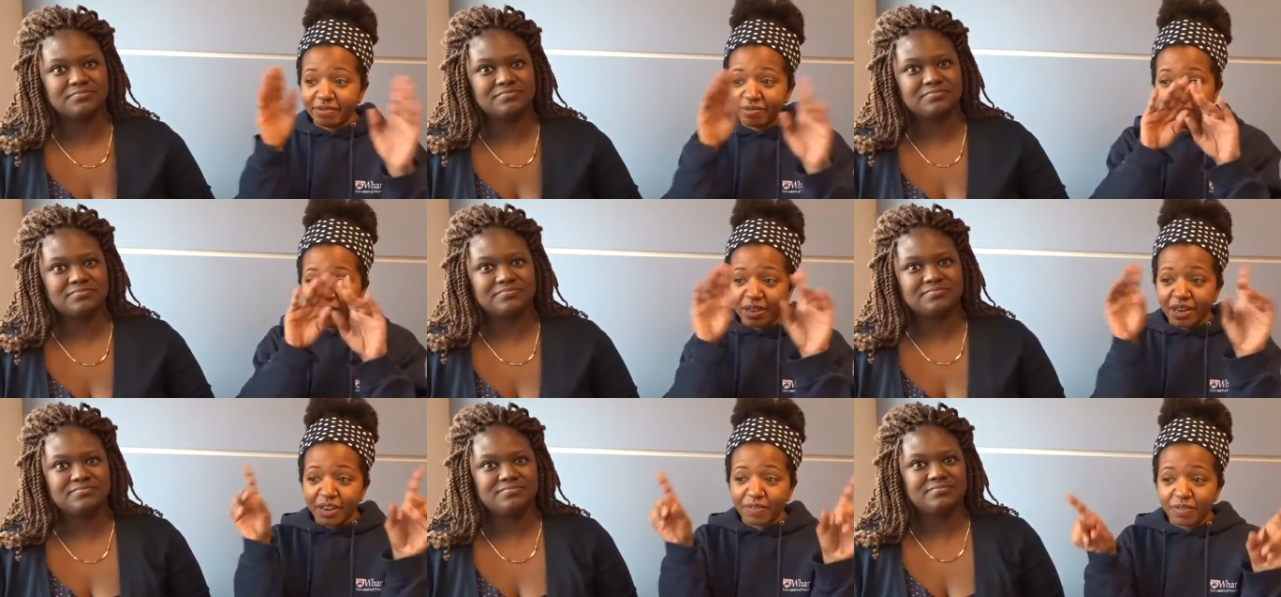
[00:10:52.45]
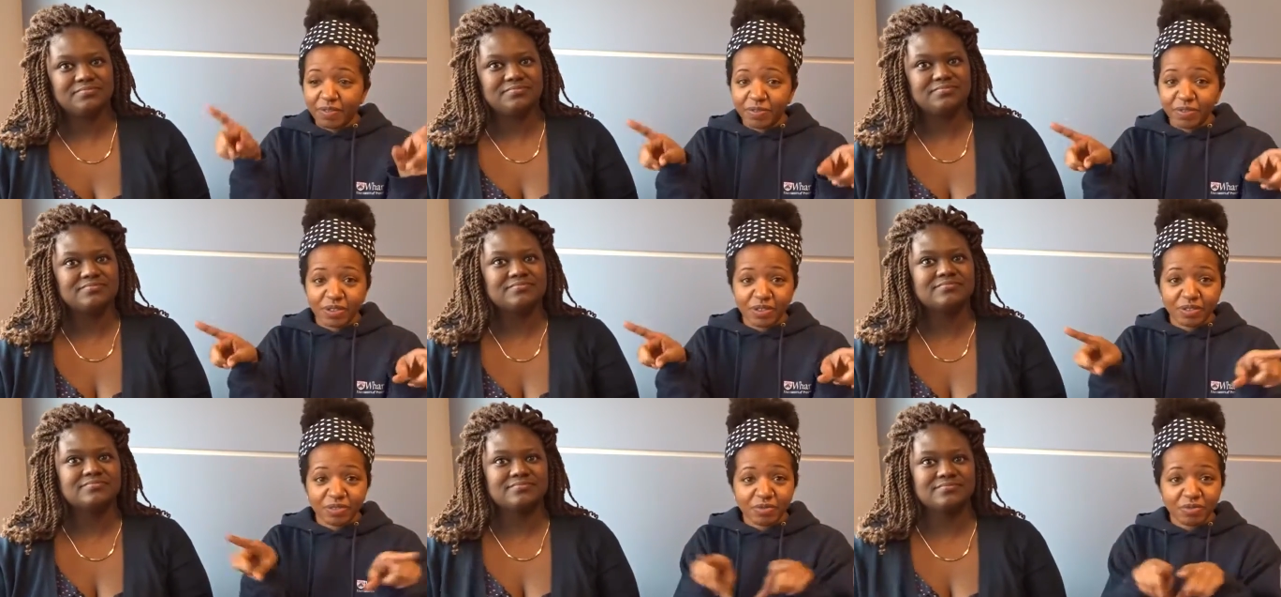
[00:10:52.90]

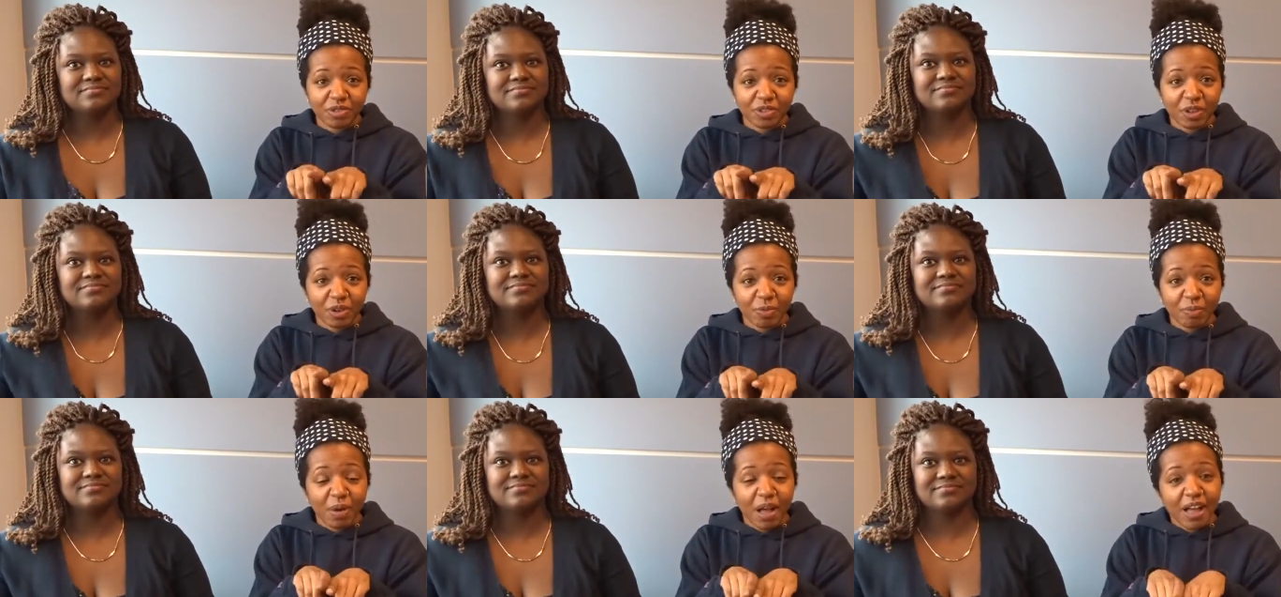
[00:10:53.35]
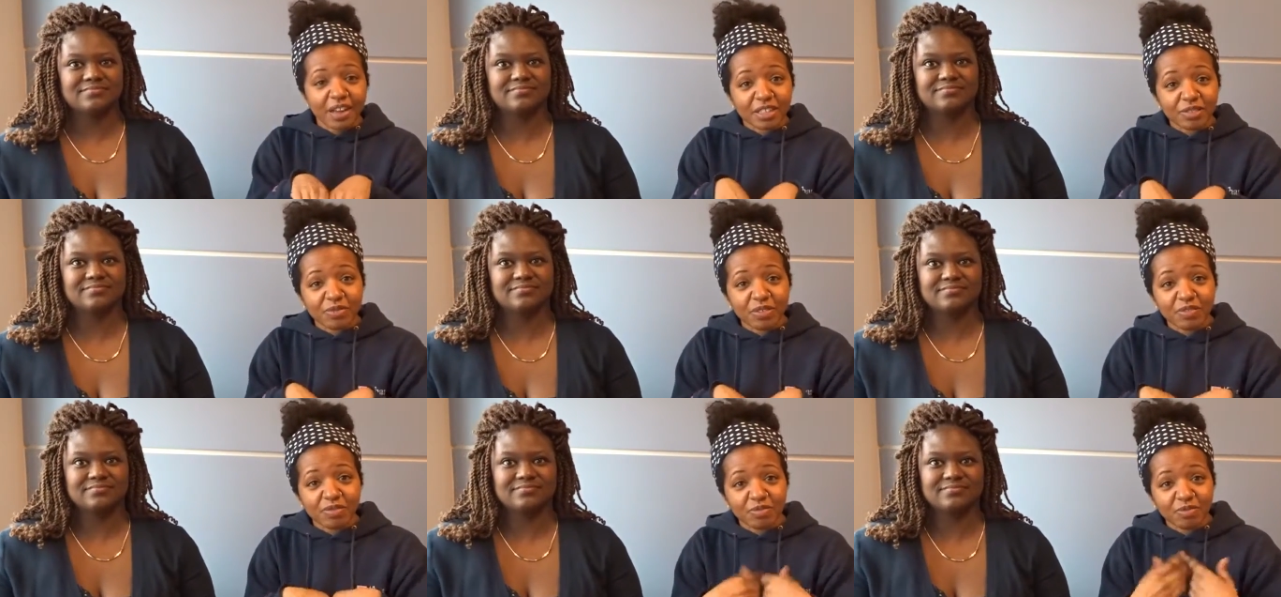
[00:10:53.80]
Speaker 1: whatever we're you know
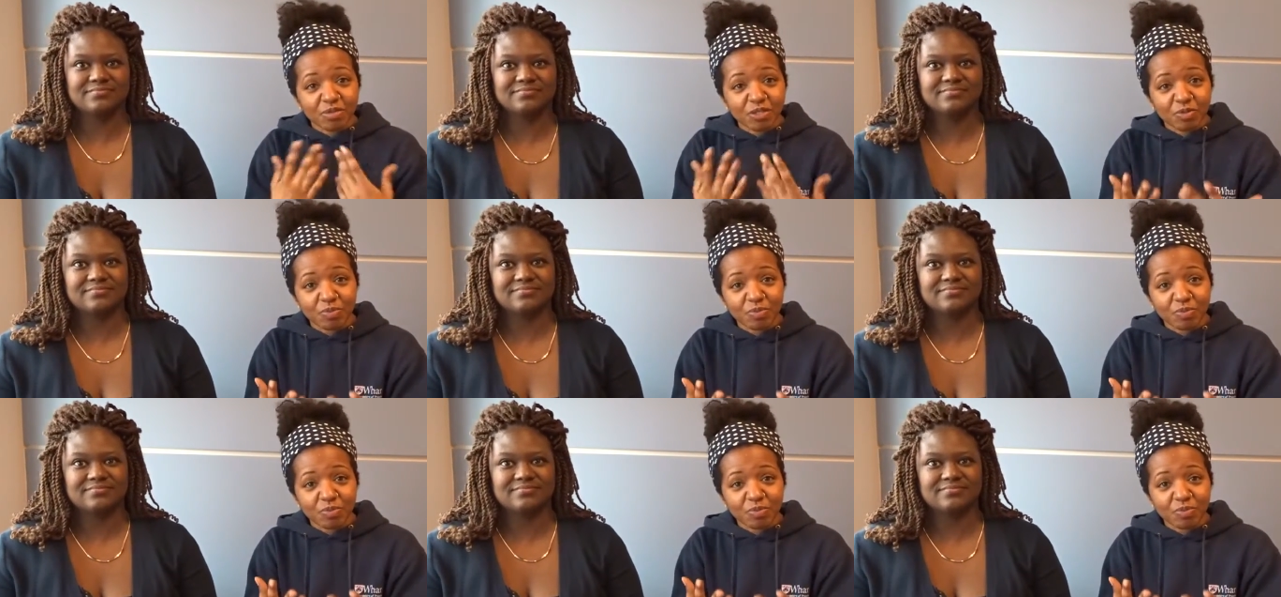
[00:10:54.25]
box we